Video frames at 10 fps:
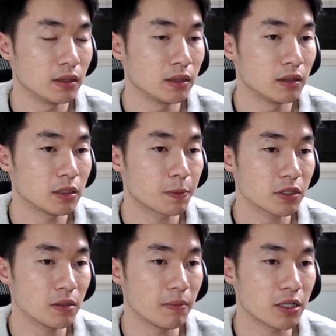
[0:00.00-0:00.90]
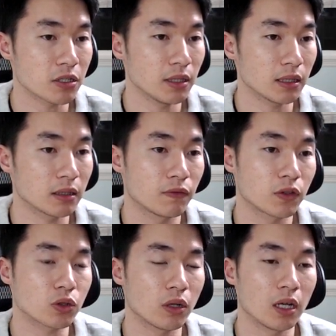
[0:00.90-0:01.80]
This person mentioned that the
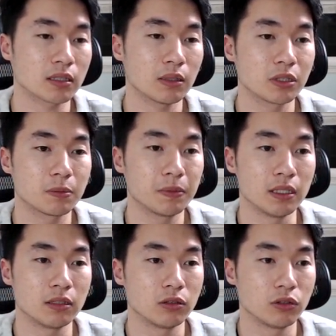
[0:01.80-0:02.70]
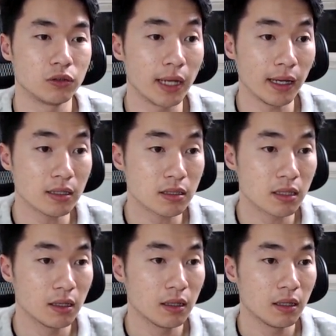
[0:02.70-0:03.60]
virtual onsite was split into 2 days.
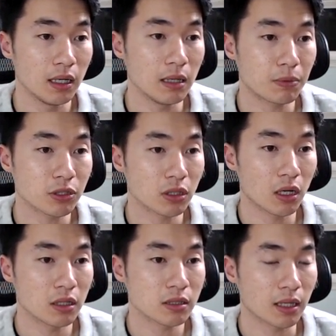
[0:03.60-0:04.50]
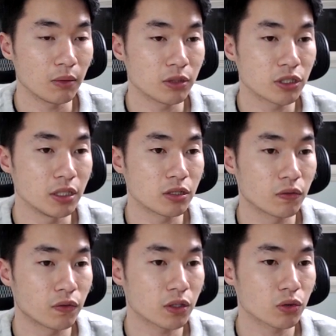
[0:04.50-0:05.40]
In-person onsite was changed to
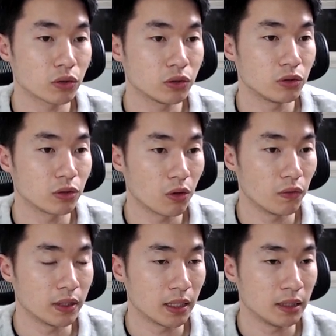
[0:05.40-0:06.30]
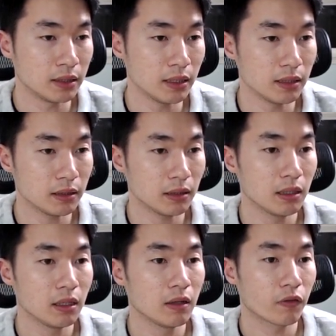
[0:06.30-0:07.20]
virtual due to COVID-19.
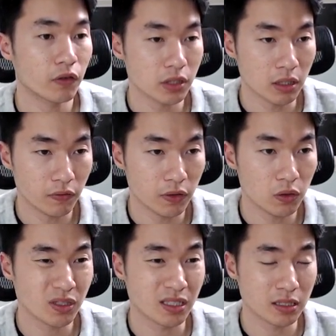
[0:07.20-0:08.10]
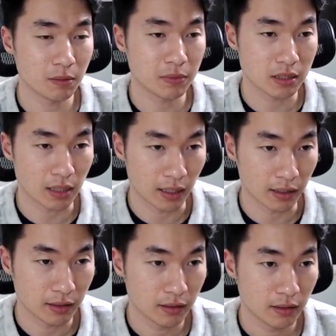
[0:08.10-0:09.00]
First interview, system
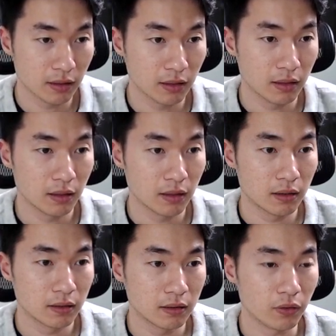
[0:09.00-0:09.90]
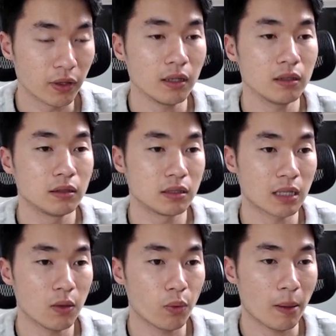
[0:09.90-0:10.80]
design. Okay,
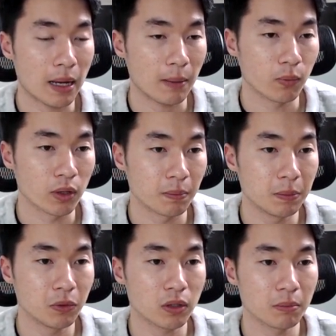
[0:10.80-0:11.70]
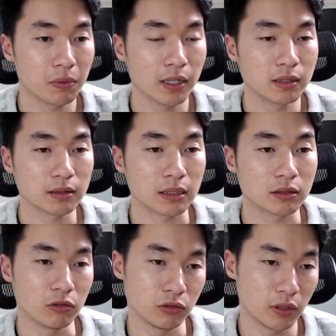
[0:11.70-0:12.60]
design a web app where people can play
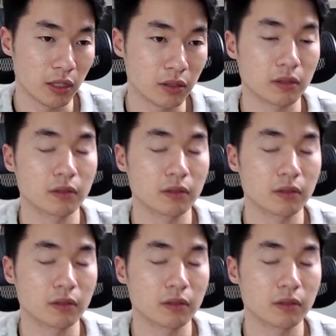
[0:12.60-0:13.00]
tic-tac-toe together.